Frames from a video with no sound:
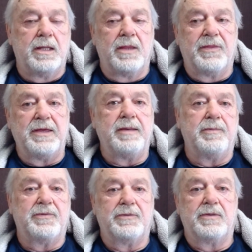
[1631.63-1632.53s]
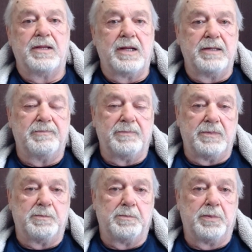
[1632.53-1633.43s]
themes that I
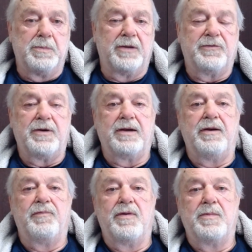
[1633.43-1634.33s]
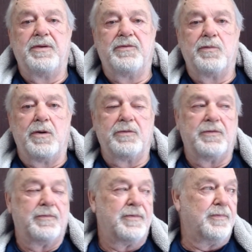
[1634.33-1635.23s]
extracted from his works
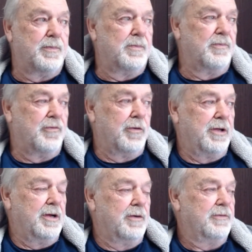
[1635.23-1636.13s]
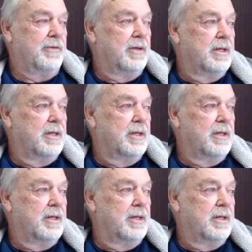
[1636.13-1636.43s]
over 40 years.